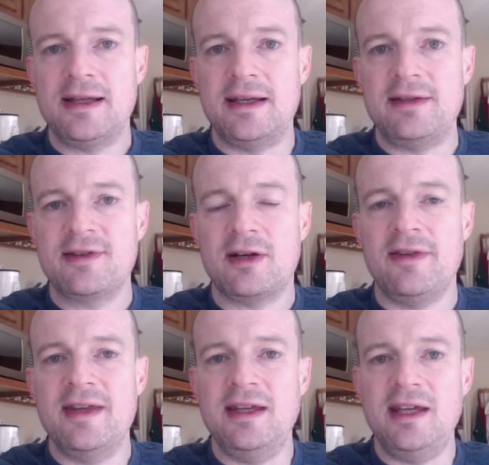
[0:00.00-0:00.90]
It's
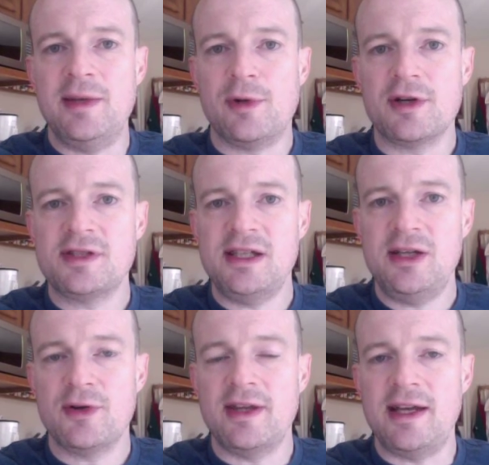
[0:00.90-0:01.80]
called the
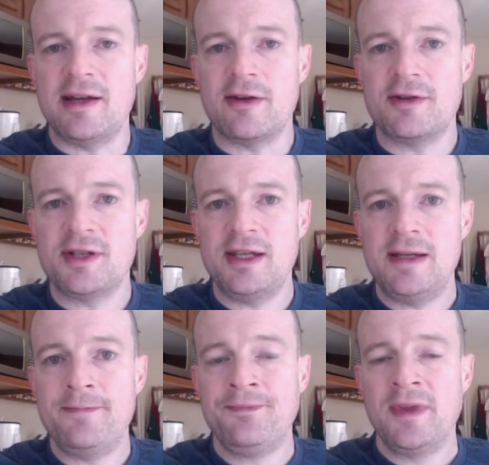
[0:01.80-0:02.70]
MRT or the LRT.